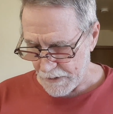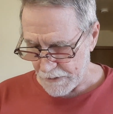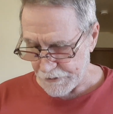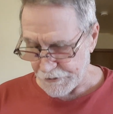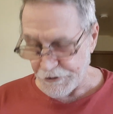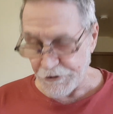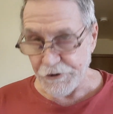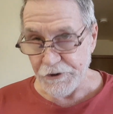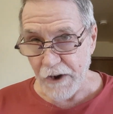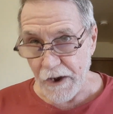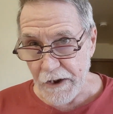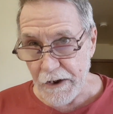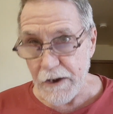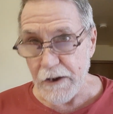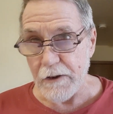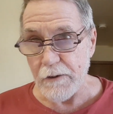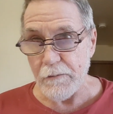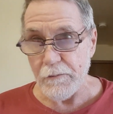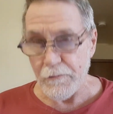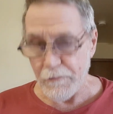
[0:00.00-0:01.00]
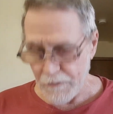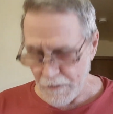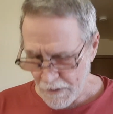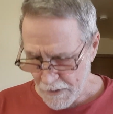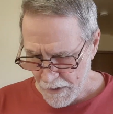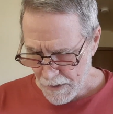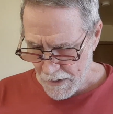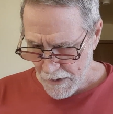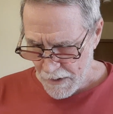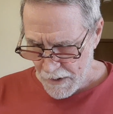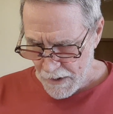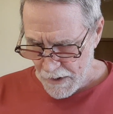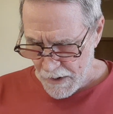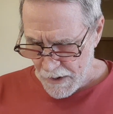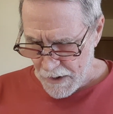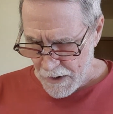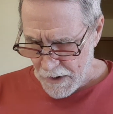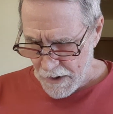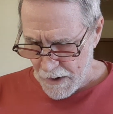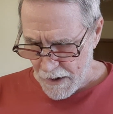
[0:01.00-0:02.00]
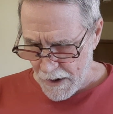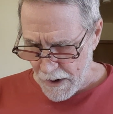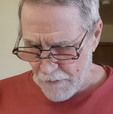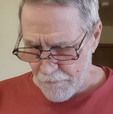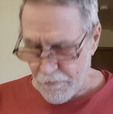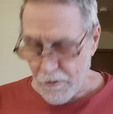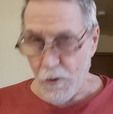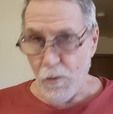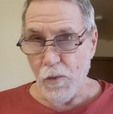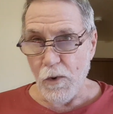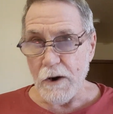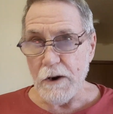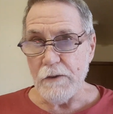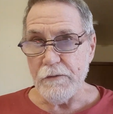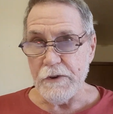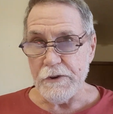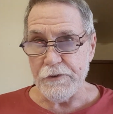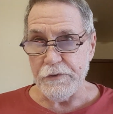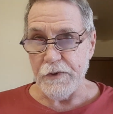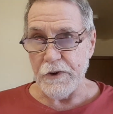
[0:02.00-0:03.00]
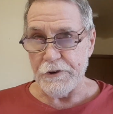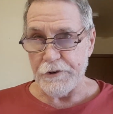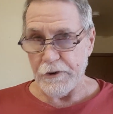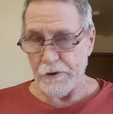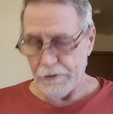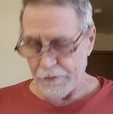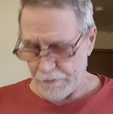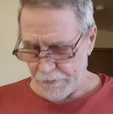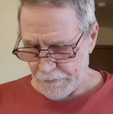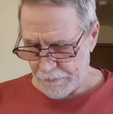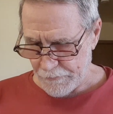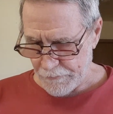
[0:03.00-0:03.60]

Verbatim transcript: ashamed every one of his vision